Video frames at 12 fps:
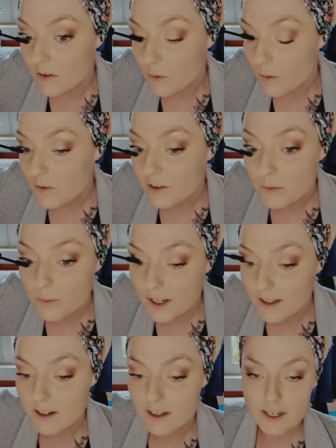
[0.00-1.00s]
what's the
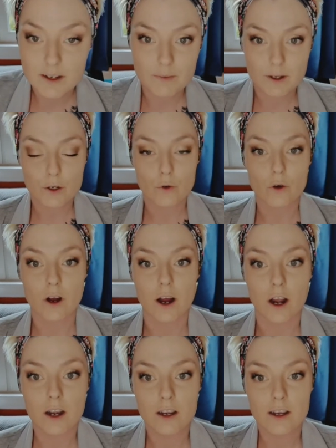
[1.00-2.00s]
weather like where you
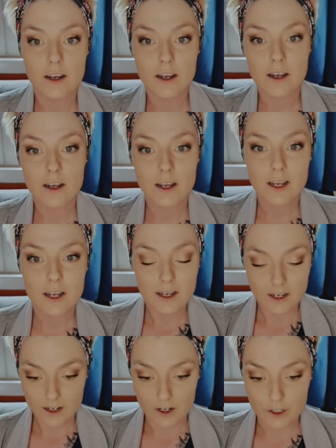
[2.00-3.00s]
are?
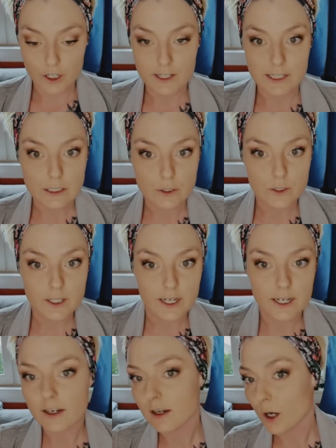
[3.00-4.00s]
Are you in the
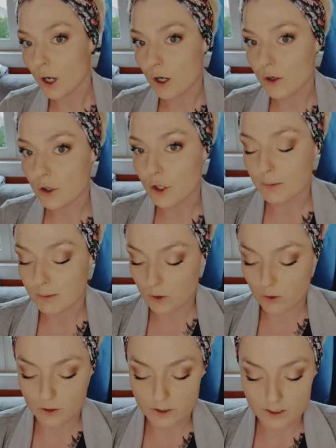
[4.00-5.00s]
UK? Are you
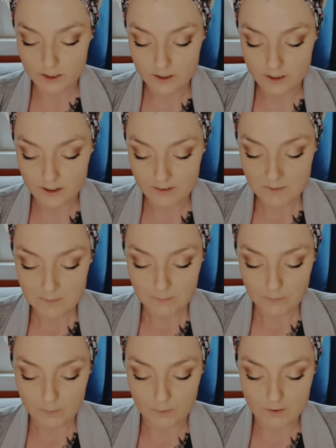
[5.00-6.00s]
abroad?
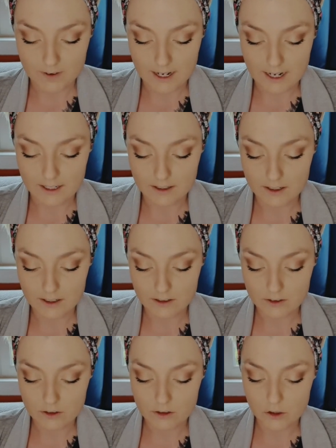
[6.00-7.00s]
We've had
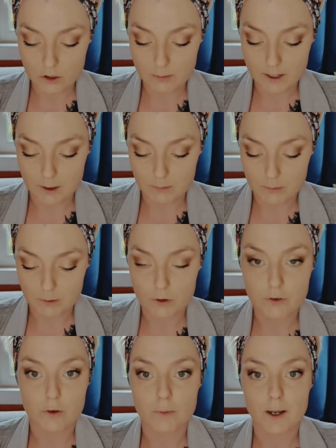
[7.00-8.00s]
superbly
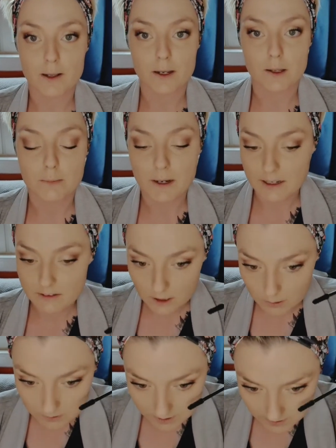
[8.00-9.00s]
beautiful weather the past couple